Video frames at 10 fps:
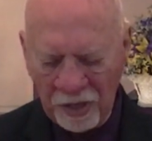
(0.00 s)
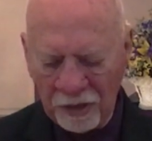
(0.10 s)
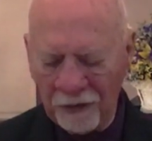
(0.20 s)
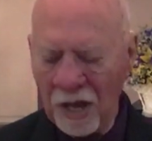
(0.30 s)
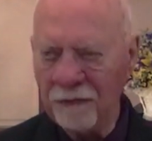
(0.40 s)

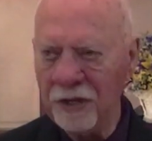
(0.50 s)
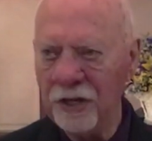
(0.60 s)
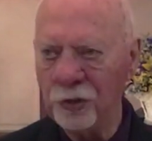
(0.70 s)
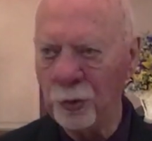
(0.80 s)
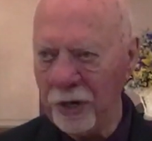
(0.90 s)
If heaven
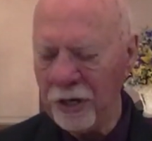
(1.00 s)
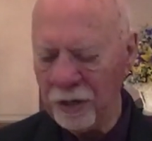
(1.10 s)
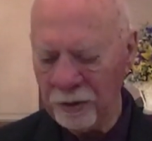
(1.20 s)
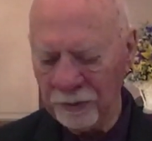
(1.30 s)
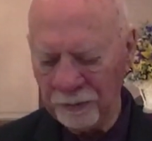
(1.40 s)
is
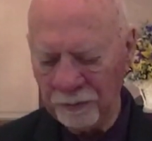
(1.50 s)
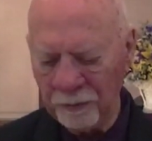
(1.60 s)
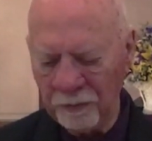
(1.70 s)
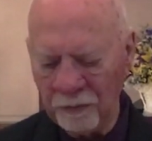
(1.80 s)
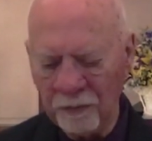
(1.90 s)
real,
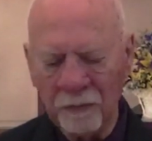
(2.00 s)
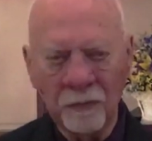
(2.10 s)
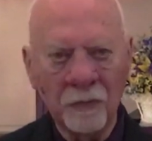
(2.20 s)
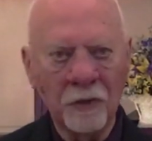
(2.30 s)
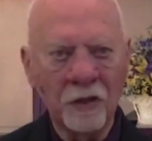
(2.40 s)

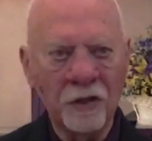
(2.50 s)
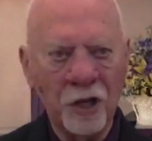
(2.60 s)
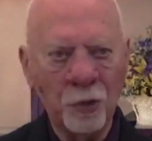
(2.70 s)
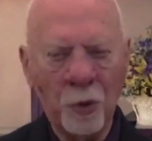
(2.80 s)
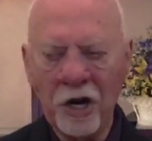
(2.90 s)

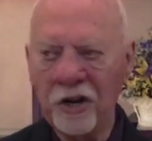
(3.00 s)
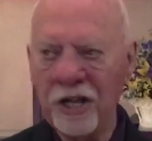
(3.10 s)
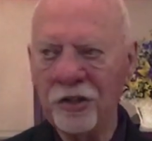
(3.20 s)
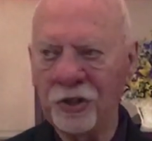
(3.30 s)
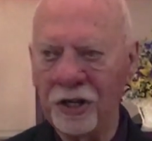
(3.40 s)
then where
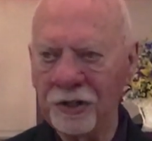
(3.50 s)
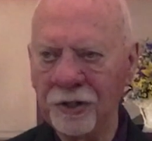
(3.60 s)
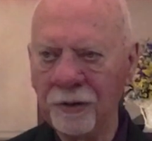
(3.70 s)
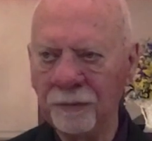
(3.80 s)
is it?